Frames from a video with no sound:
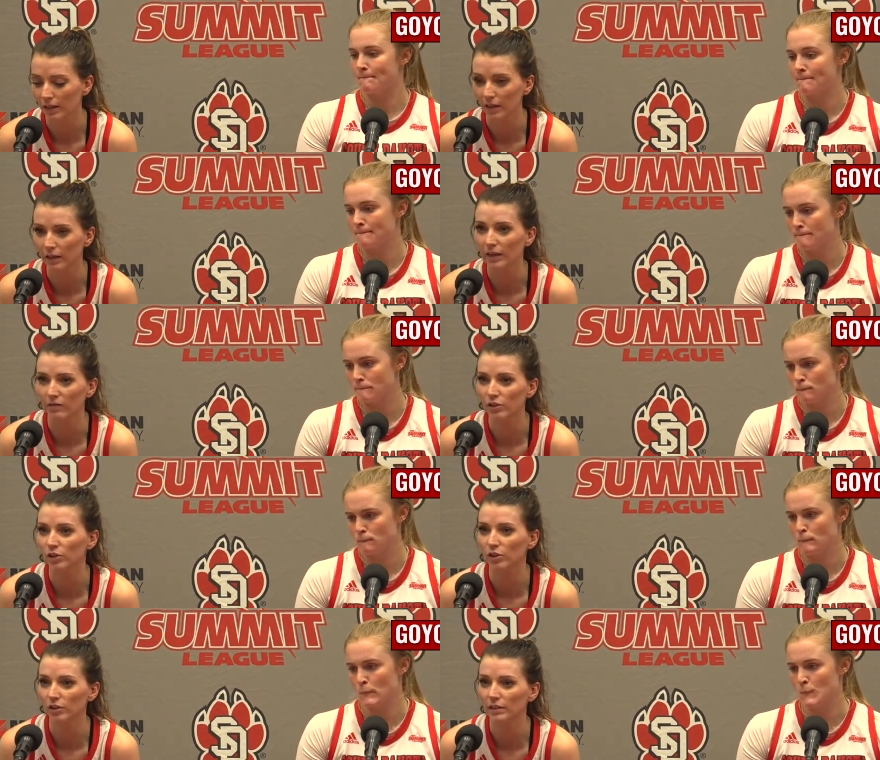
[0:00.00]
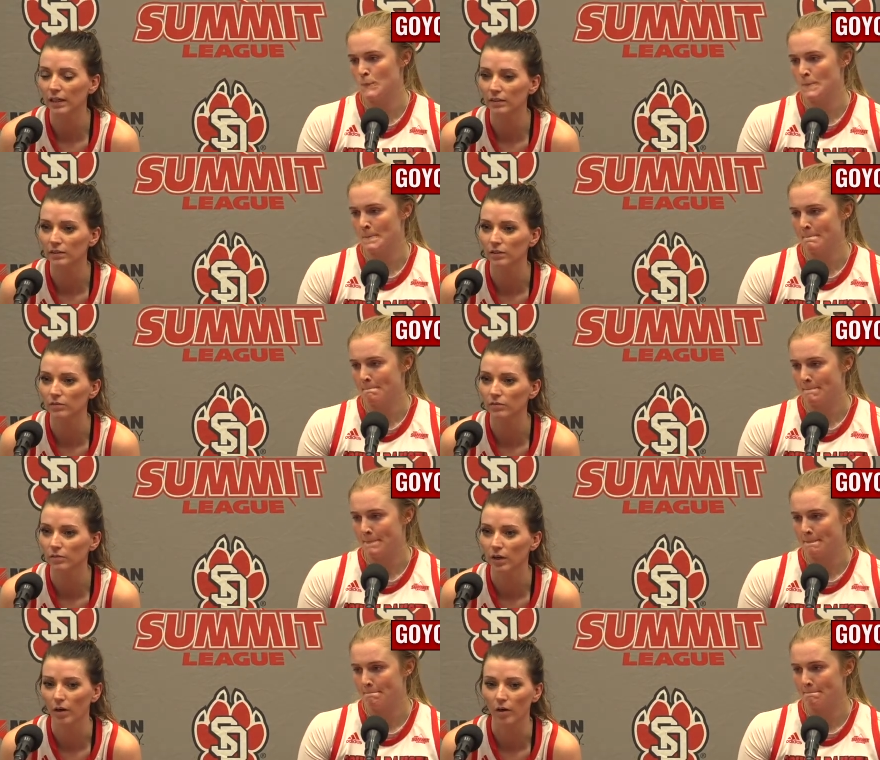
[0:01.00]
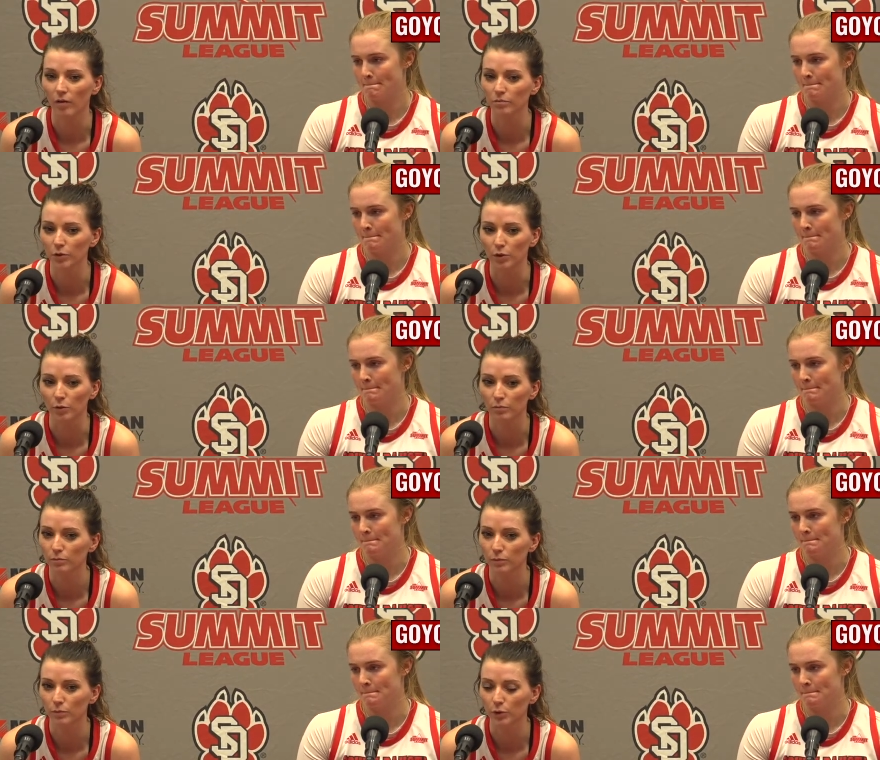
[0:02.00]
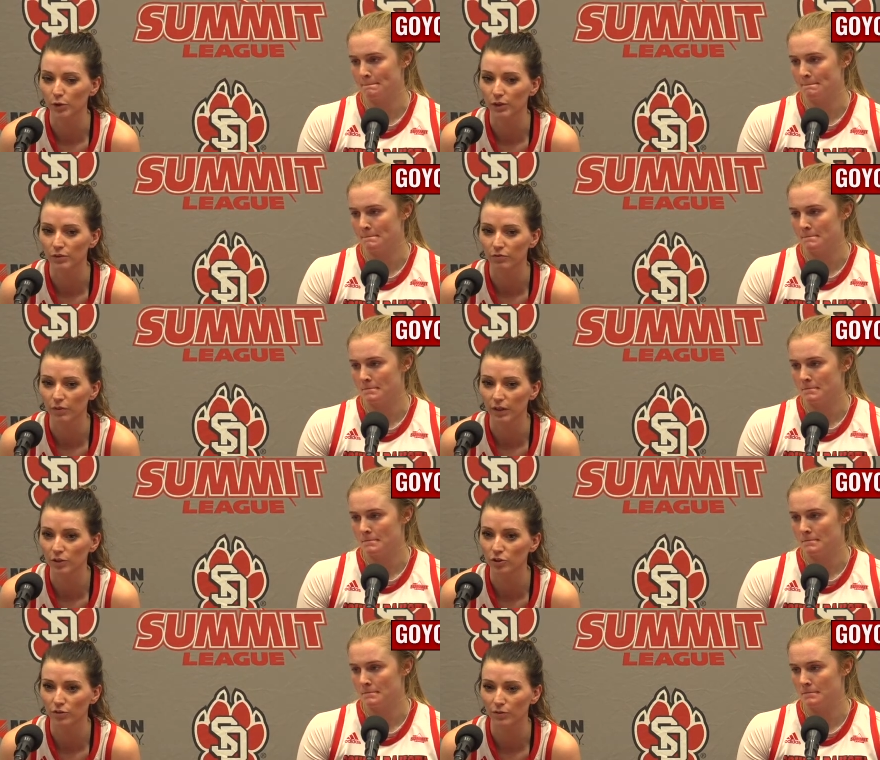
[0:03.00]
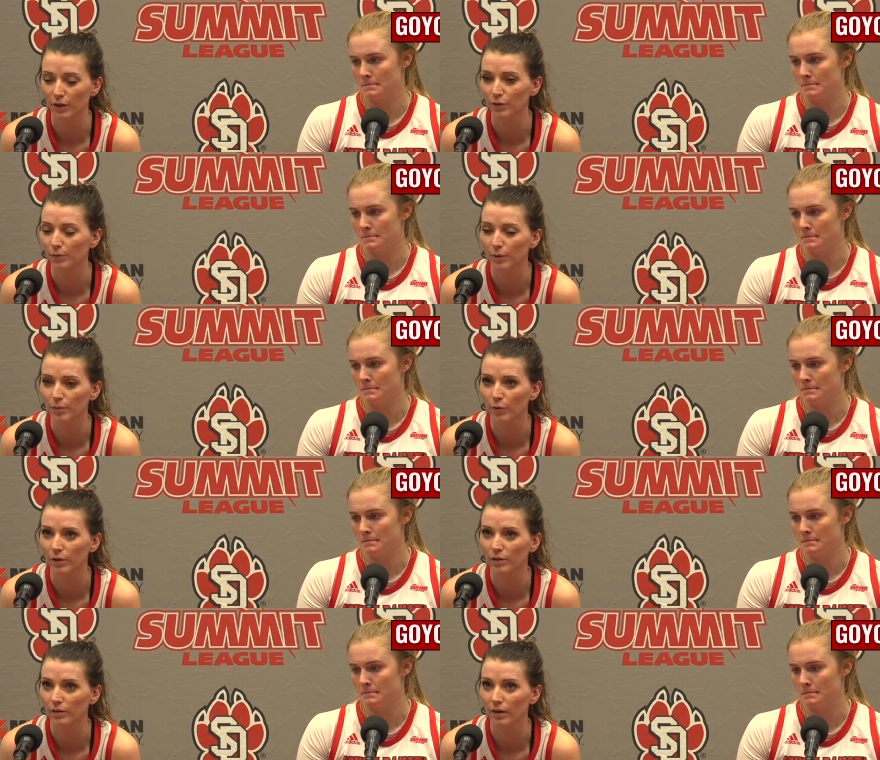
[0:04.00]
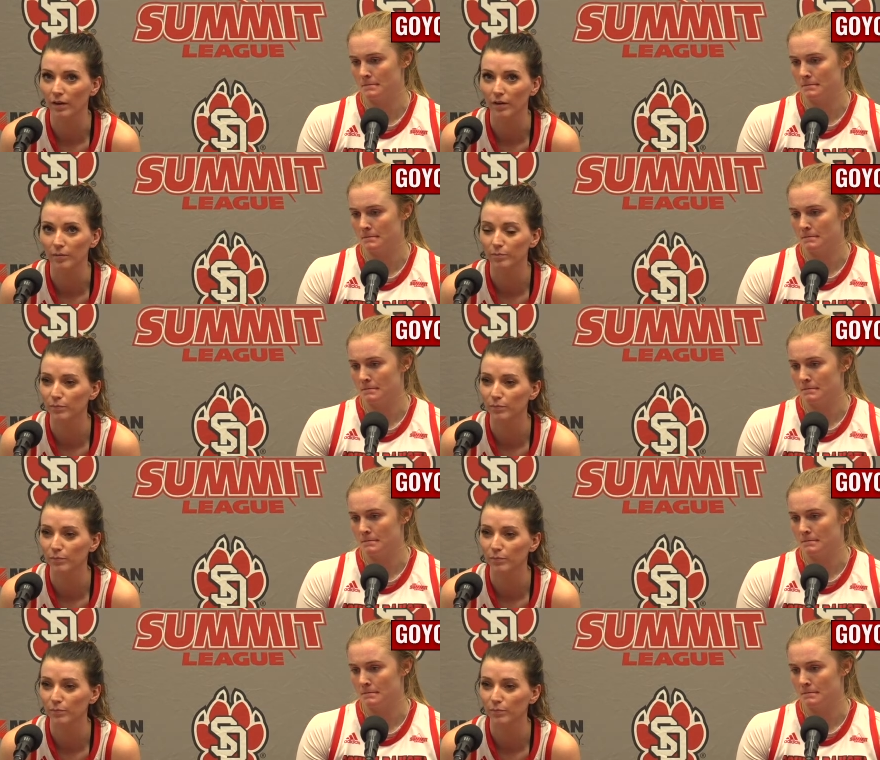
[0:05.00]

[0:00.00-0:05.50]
Speaker 1: it, it, gave us a good test of uh, you know learning to finish around the rim with uh,